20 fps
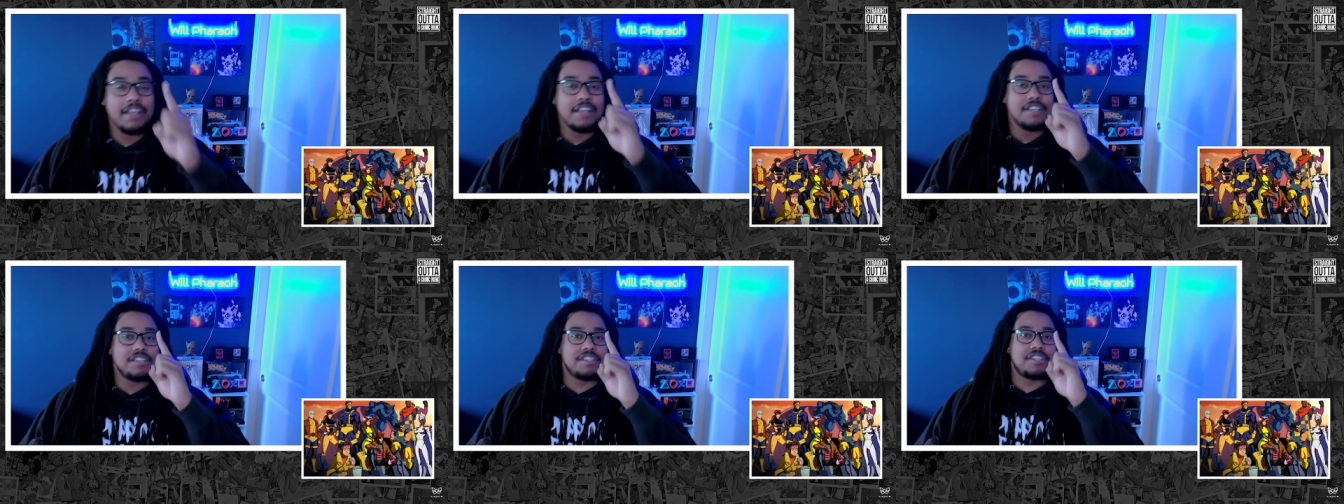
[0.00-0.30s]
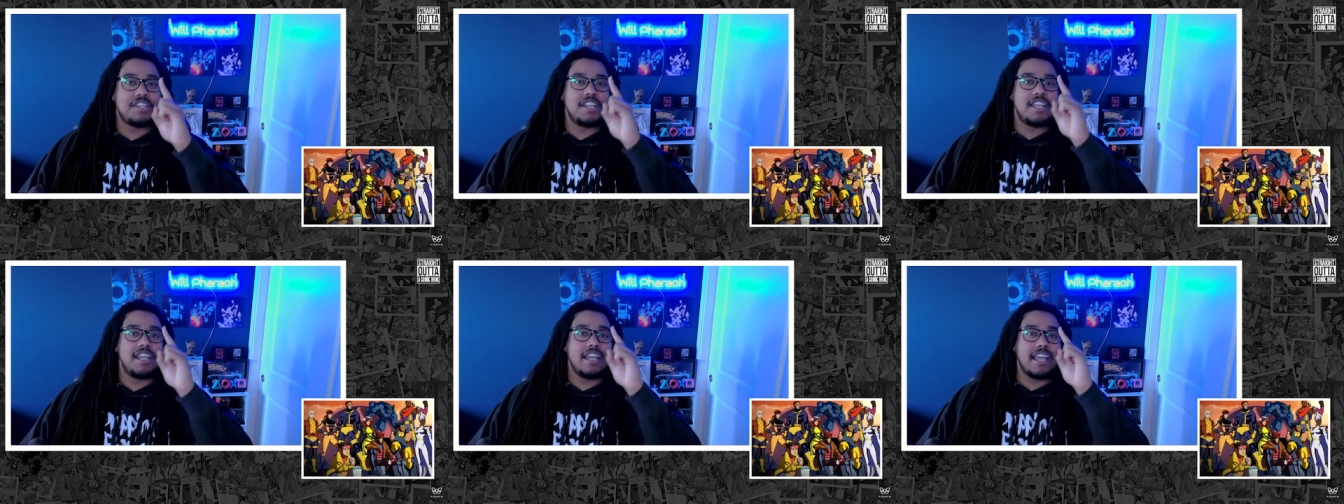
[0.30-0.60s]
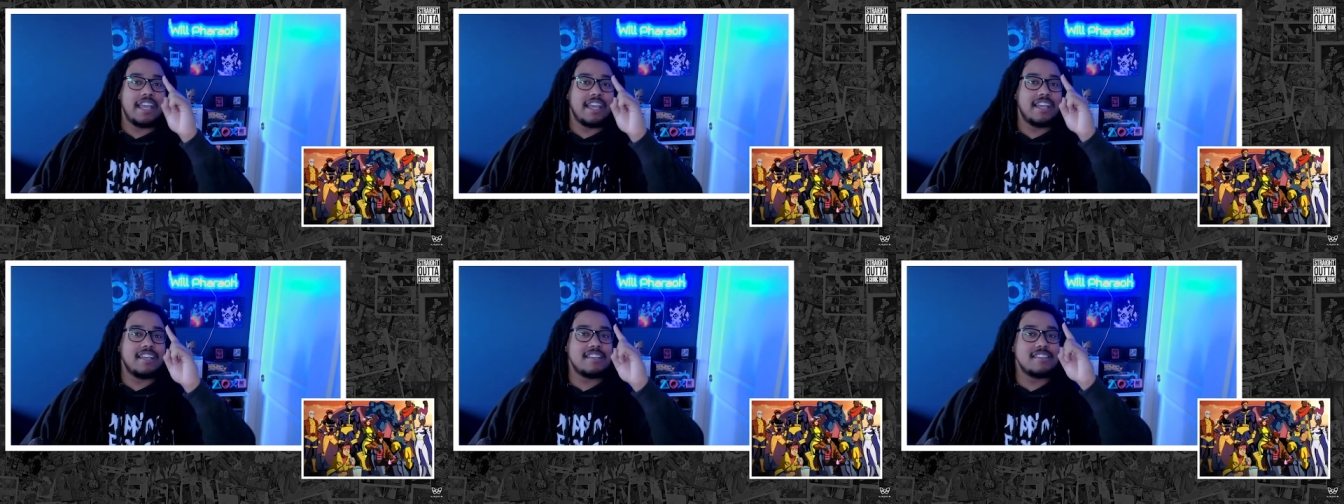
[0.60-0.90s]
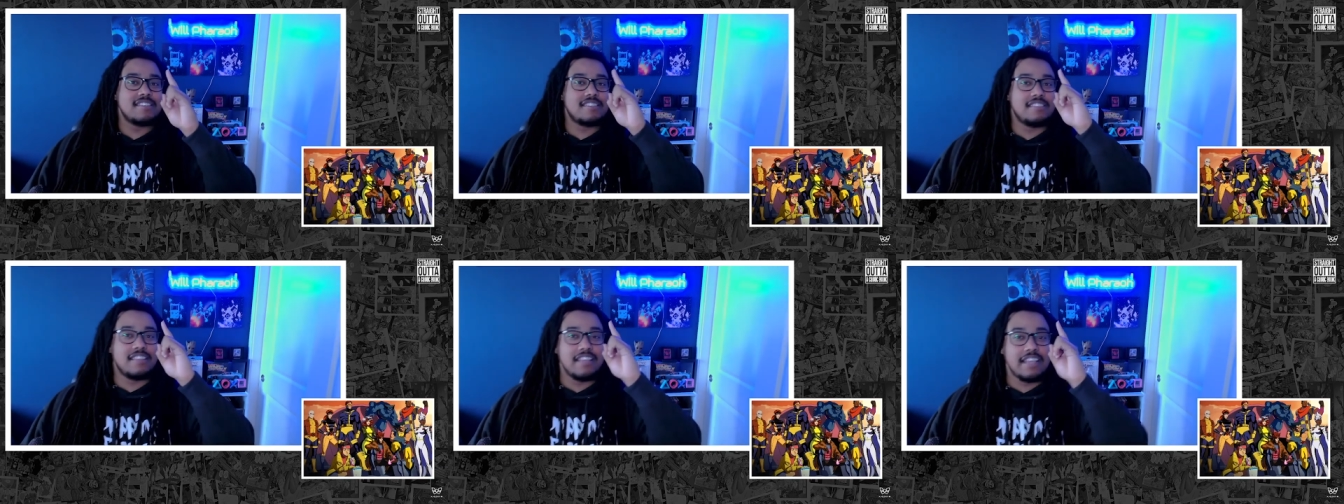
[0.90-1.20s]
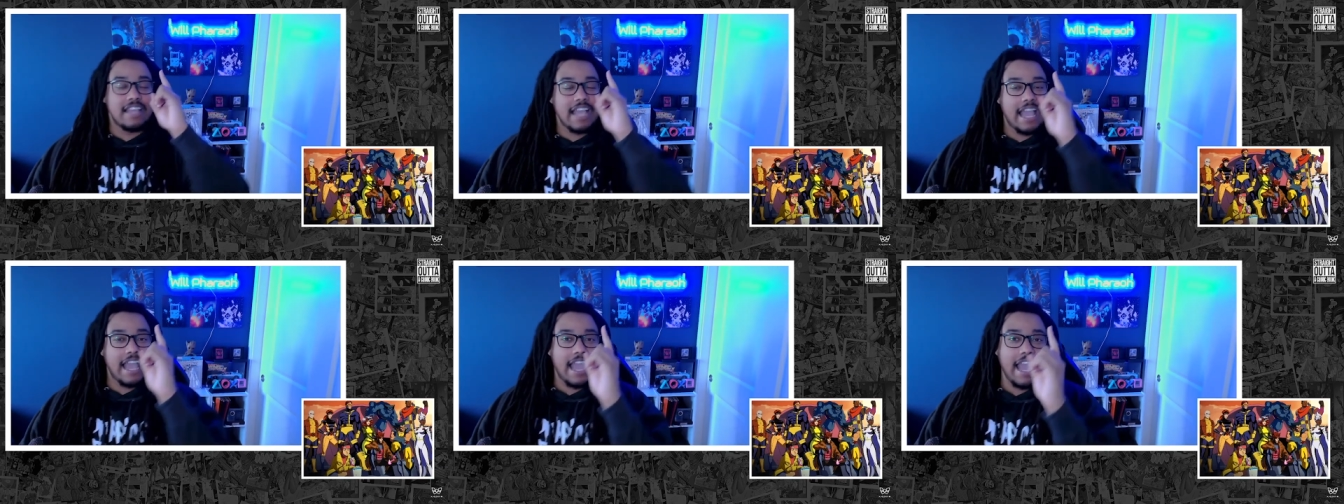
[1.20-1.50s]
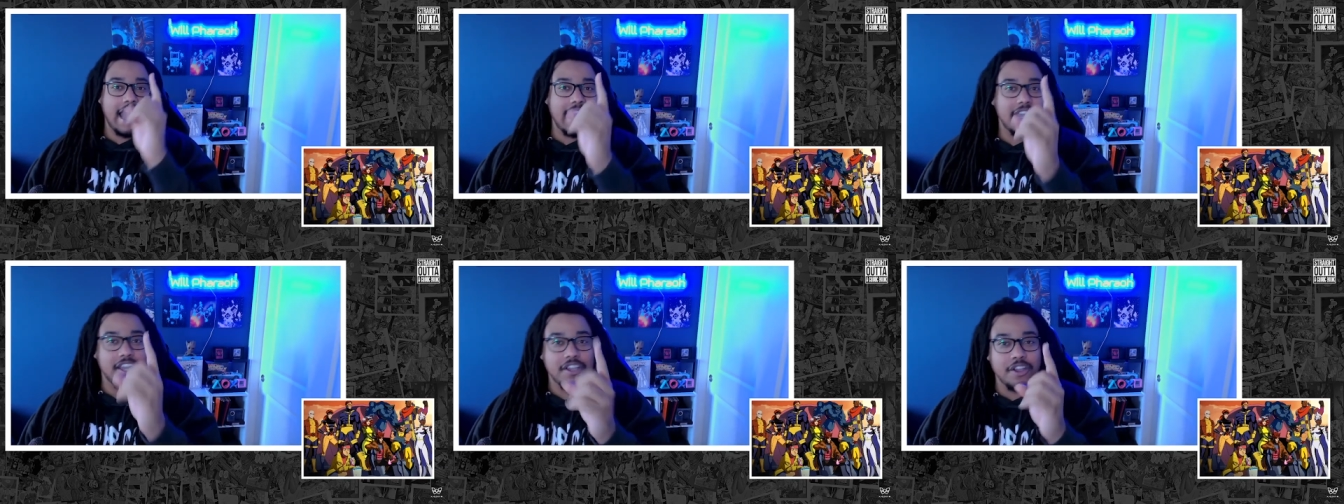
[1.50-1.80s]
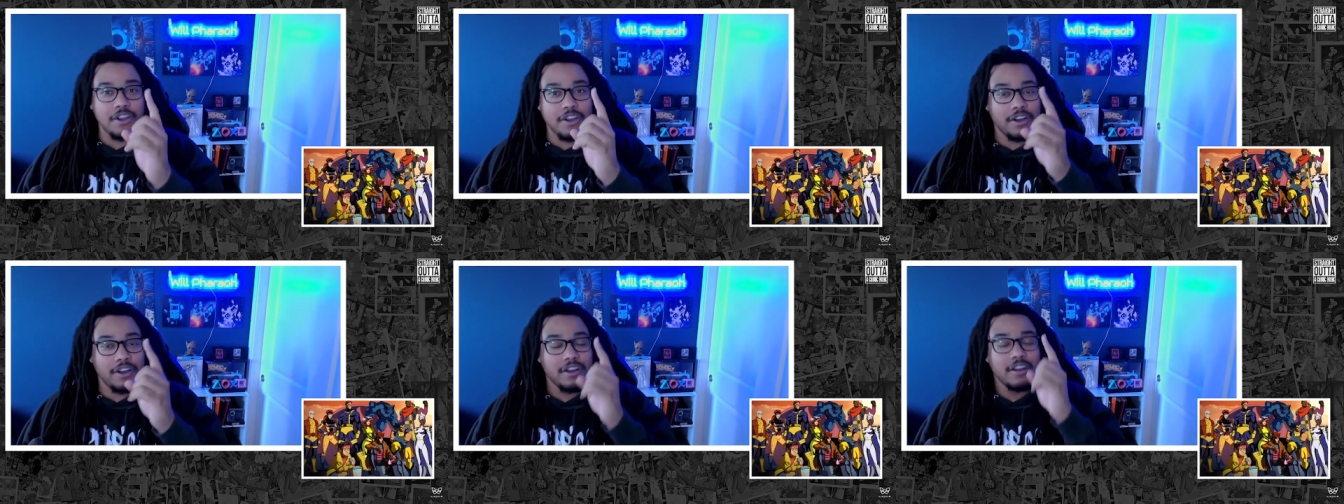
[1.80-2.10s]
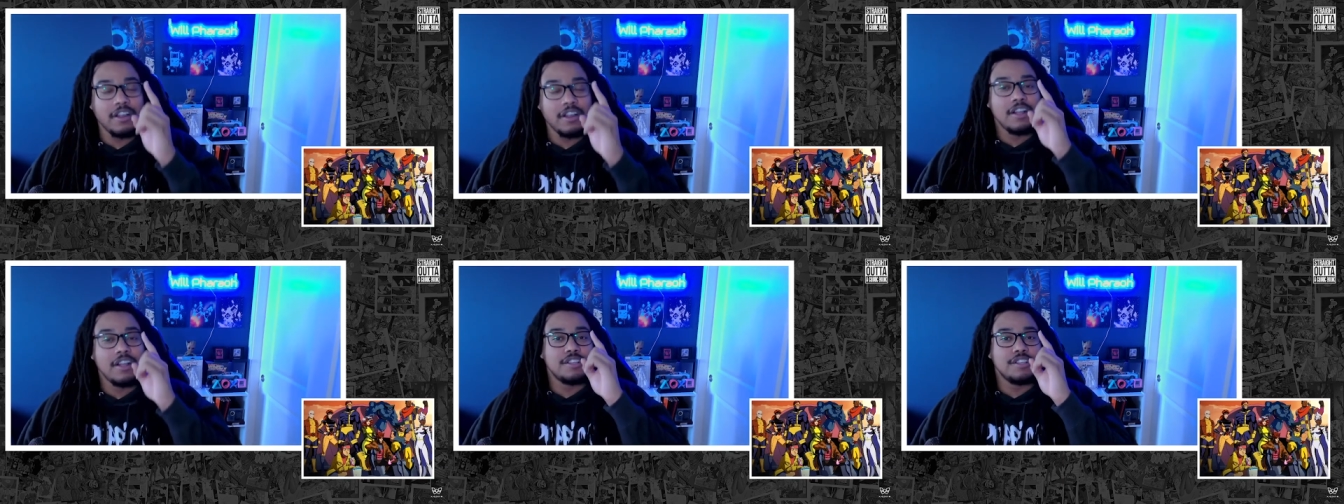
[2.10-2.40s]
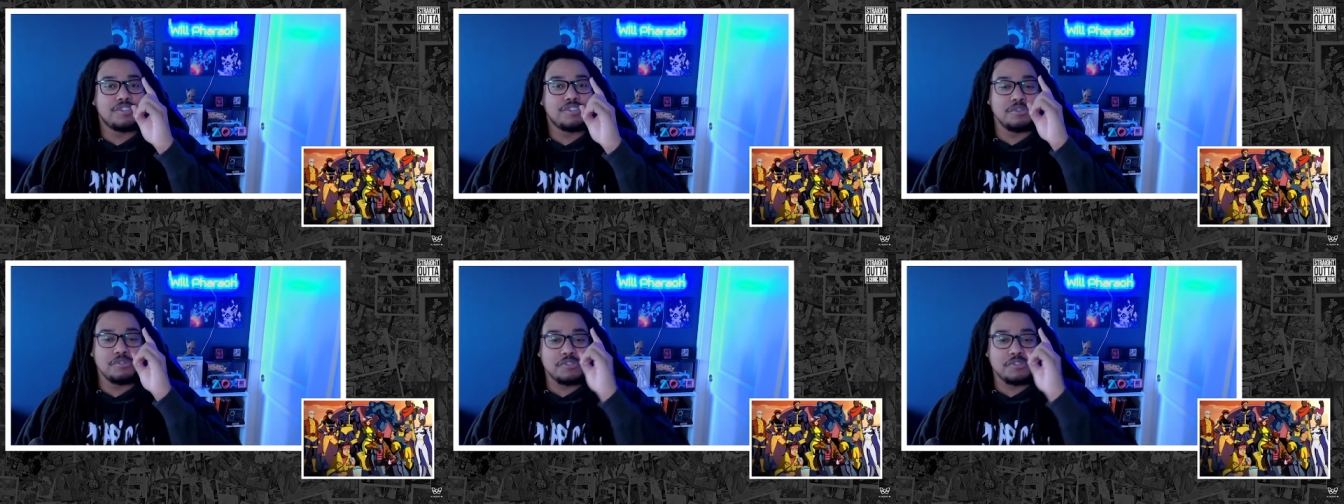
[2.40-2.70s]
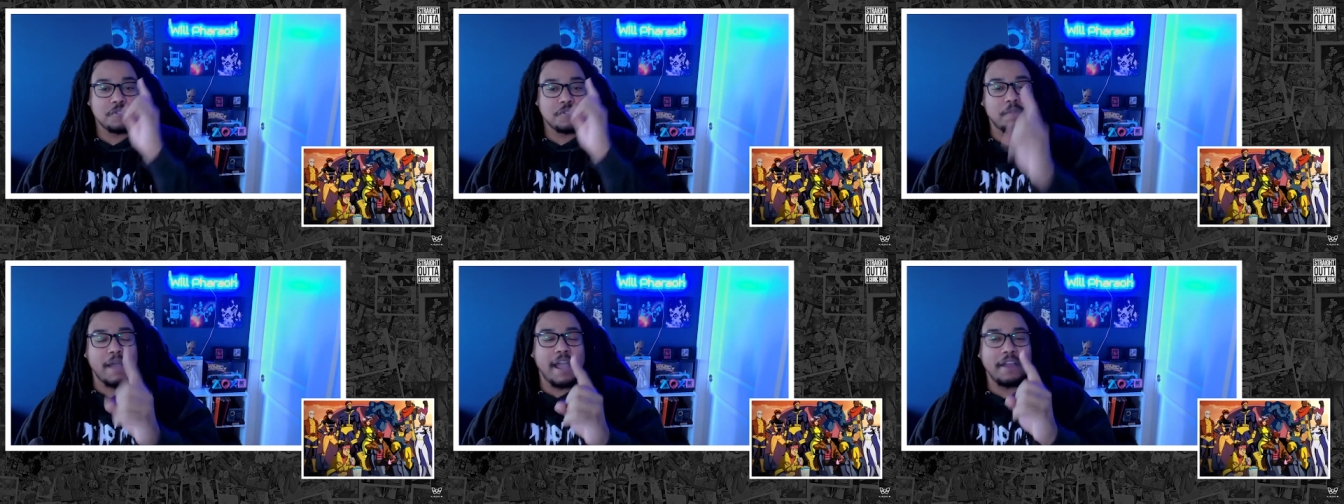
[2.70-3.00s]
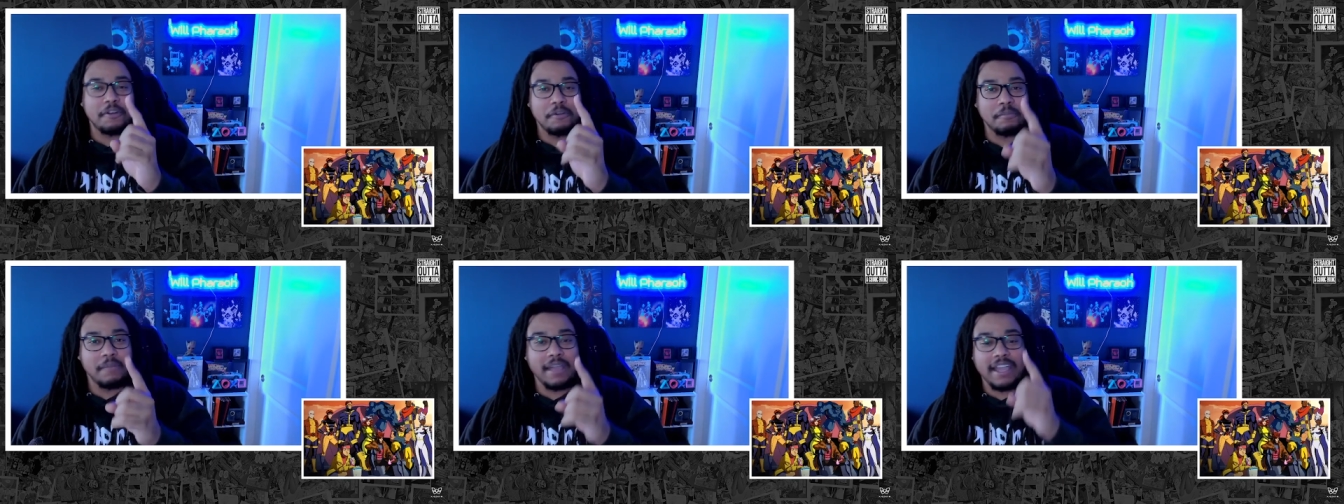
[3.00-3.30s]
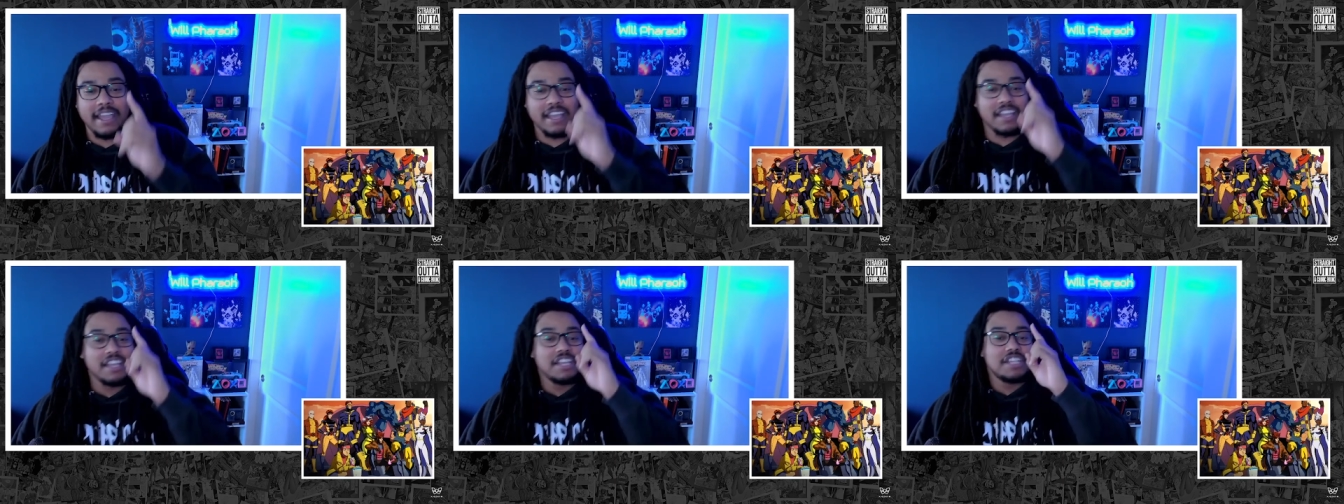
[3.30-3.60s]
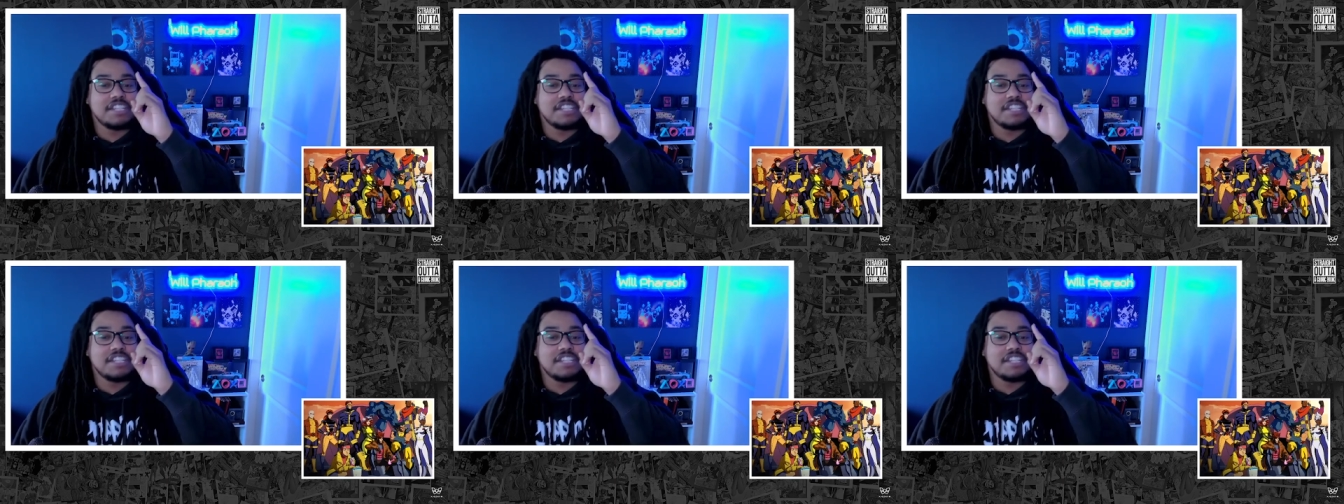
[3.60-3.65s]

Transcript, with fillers: She is the anchor to Spider-Man.